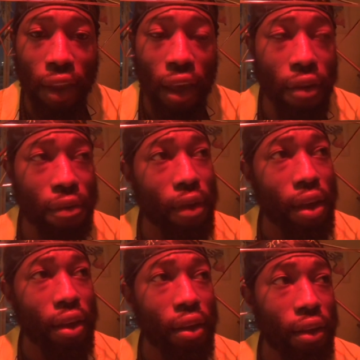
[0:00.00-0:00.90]
If
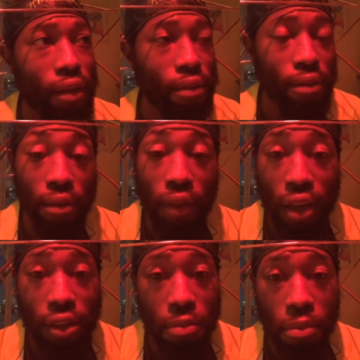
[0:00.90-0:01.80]

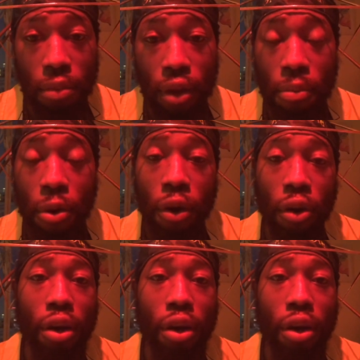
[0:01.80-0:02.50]
that's a number one